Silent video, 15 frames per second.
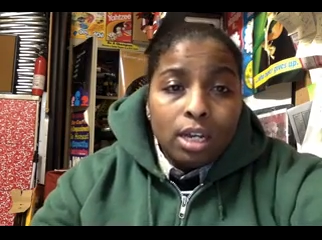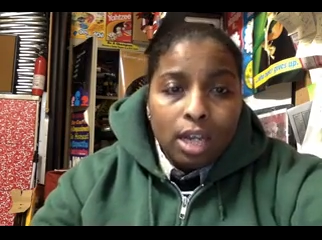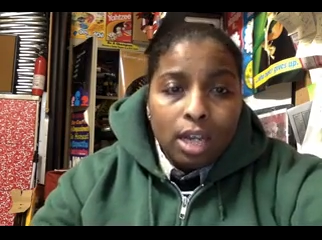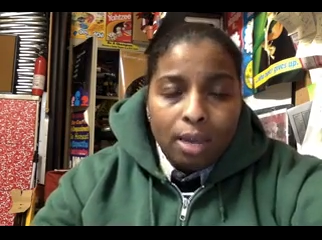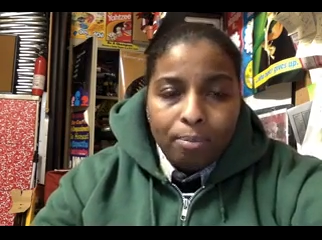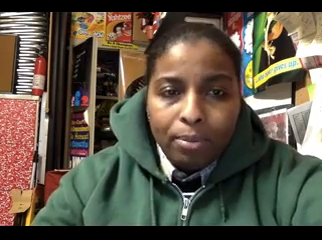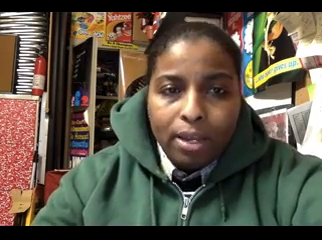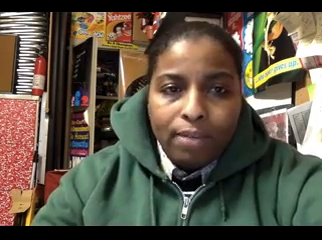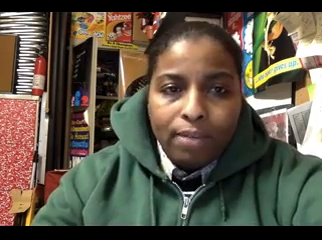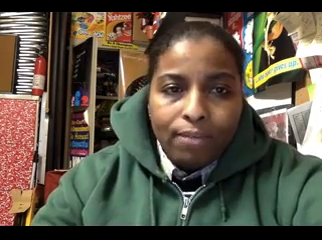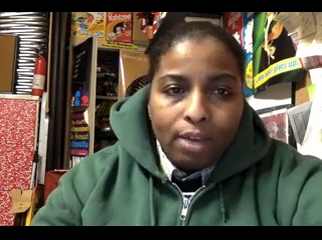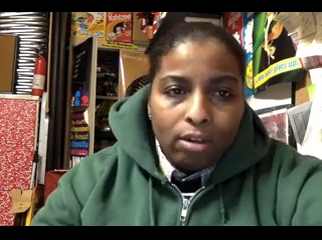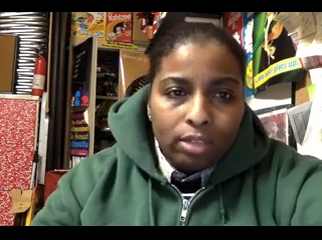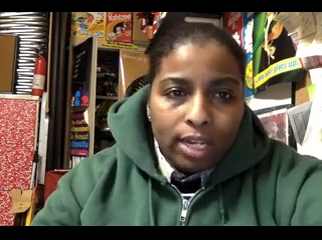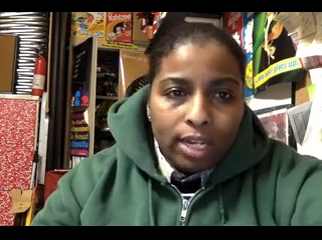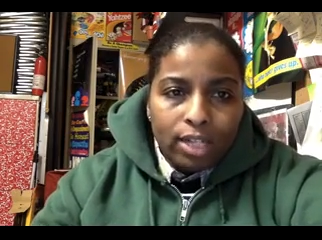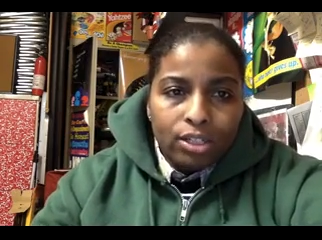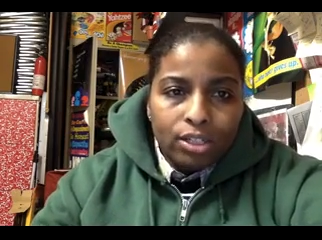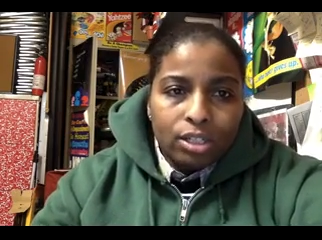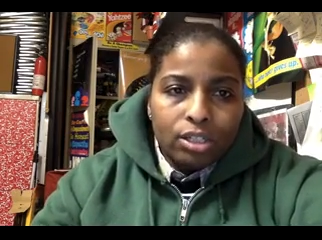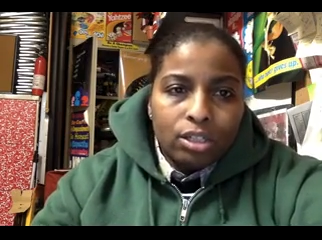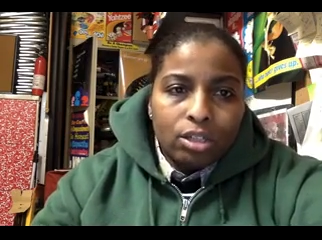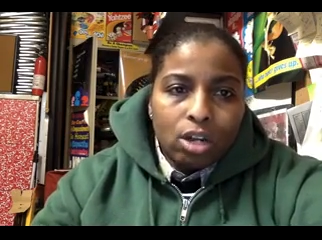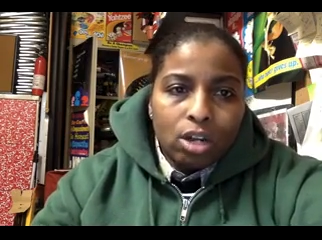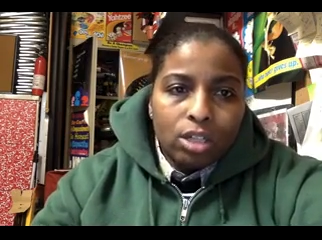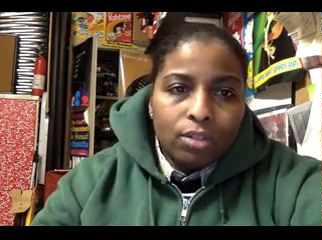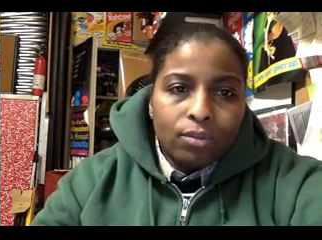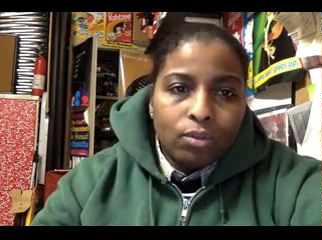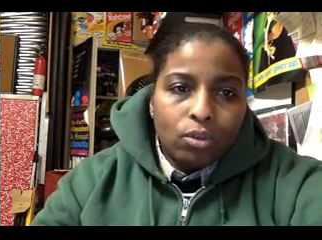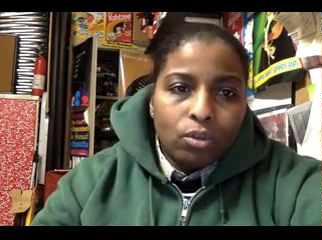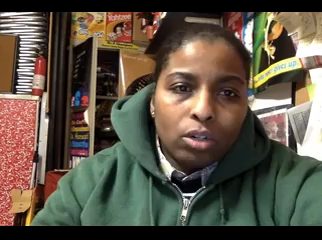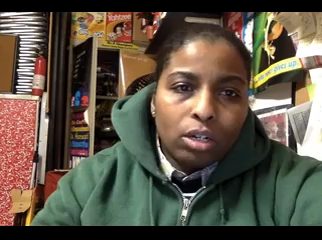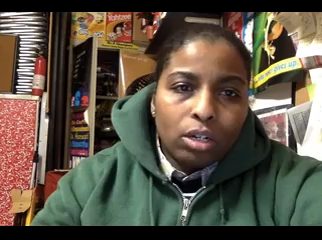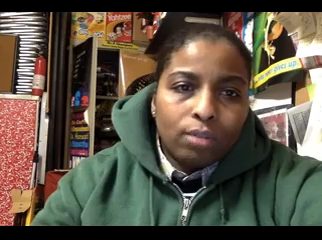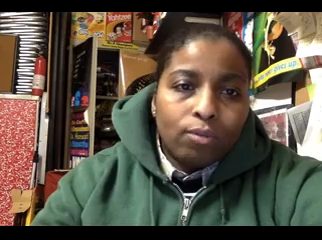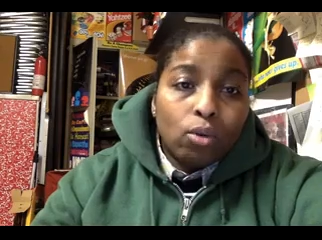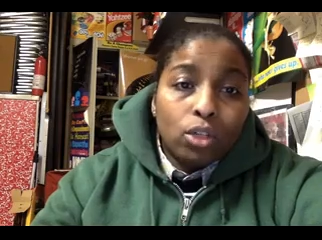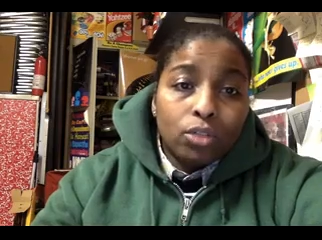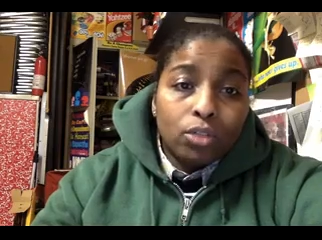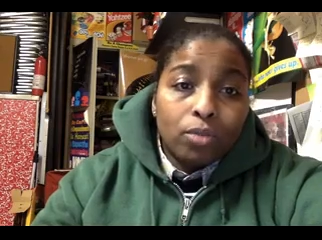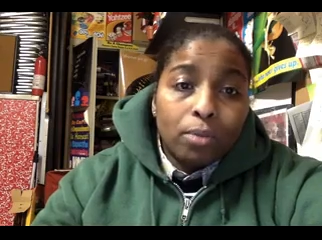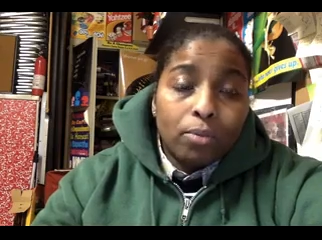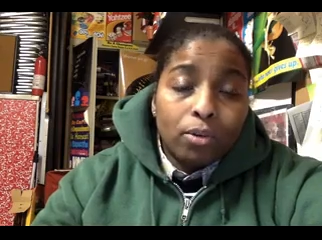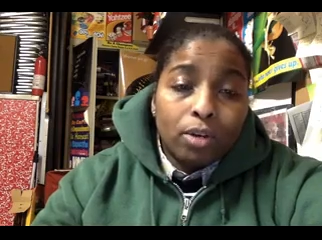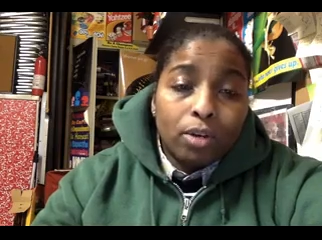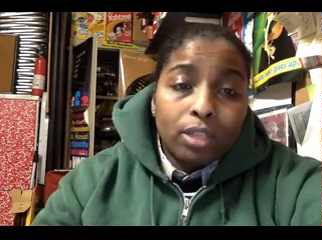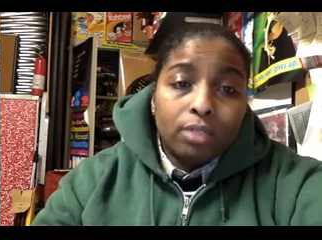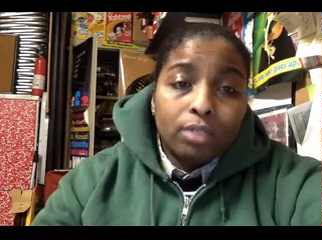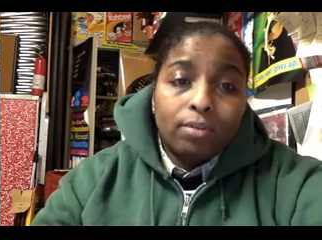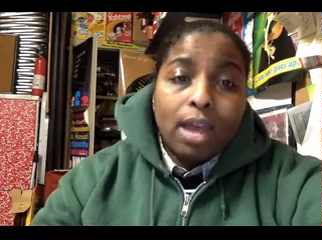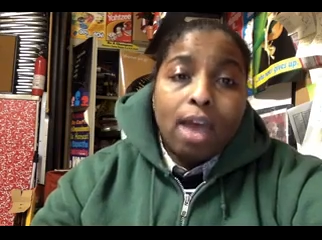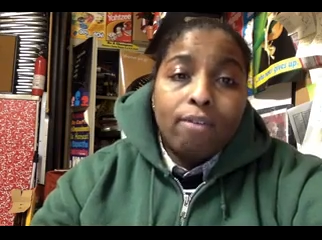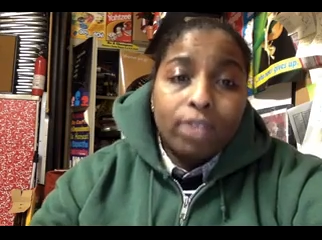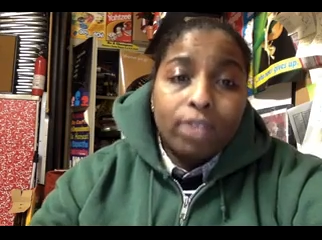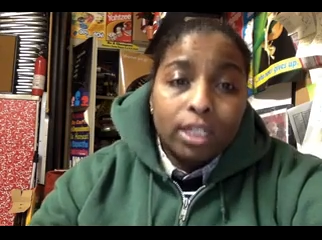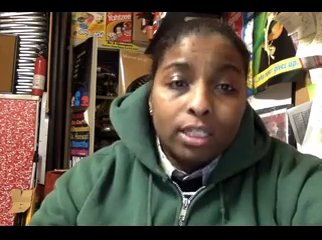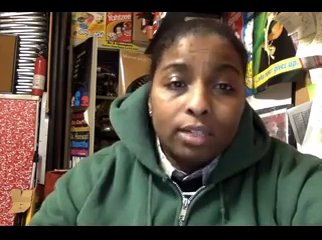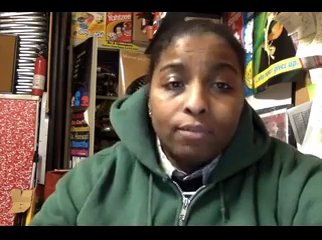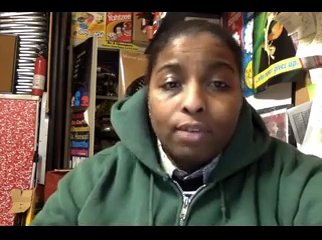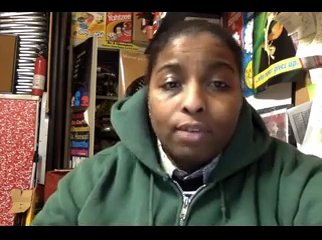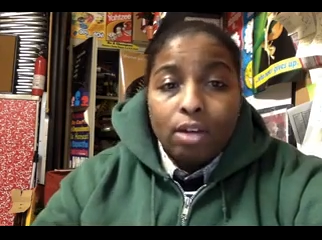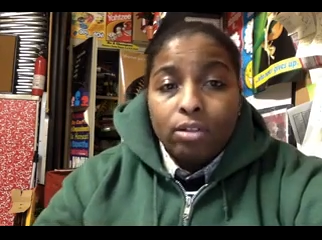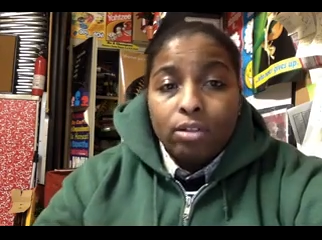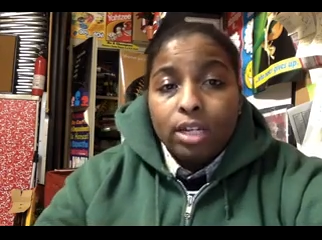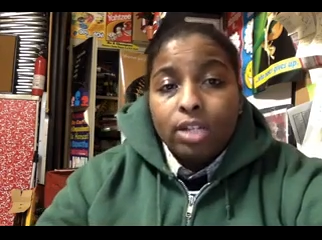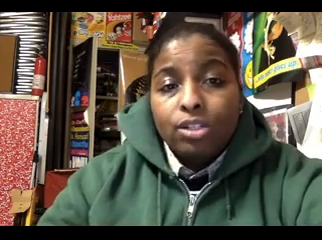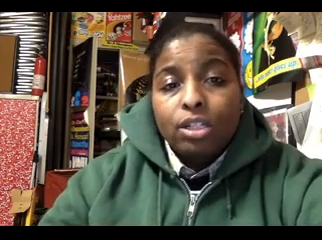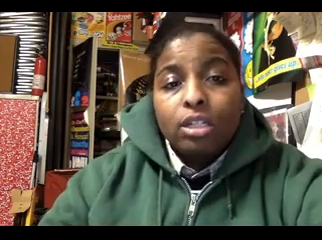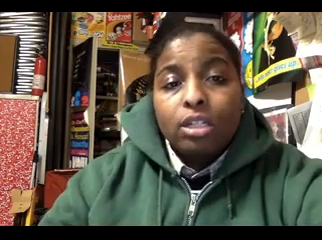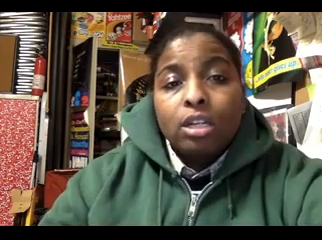FPA Foundation starts for Forced Win Progressive Advocacy Foundation.